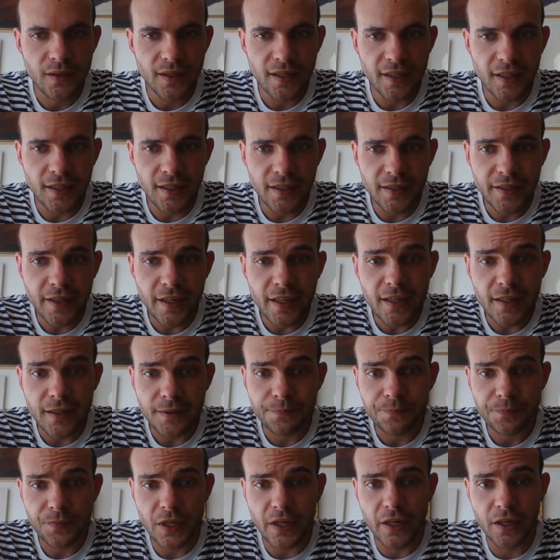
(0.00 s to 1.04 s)
And yeah,
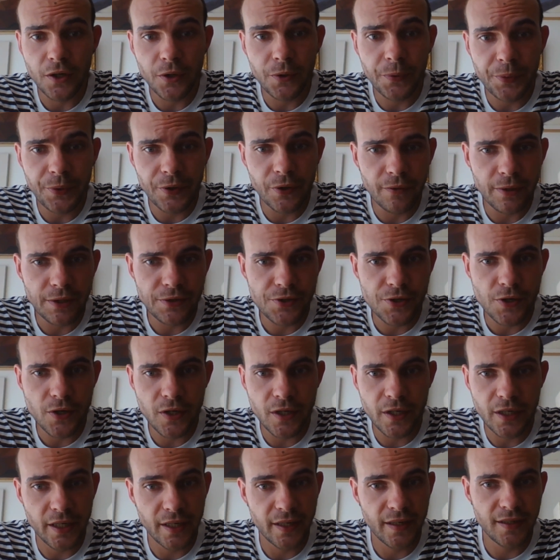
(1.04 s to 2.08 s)
I hope you
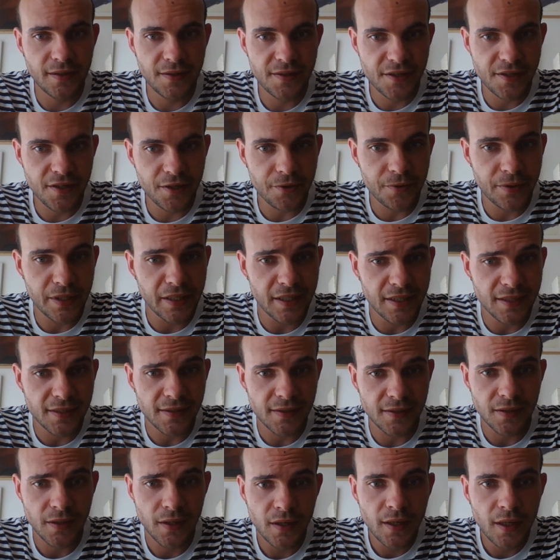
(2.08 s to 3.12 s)
enjoy the
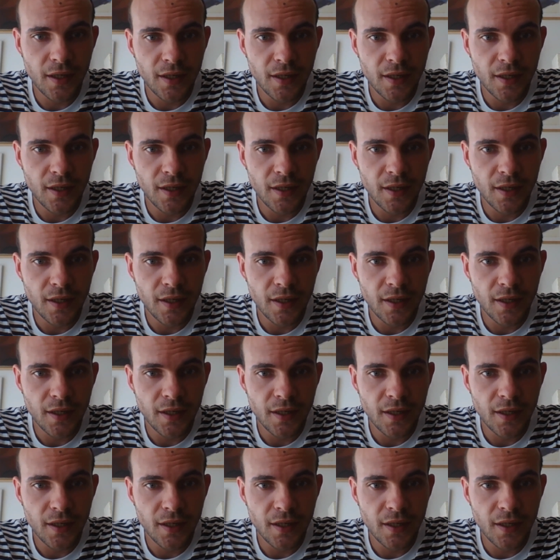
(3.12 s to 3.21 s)
series,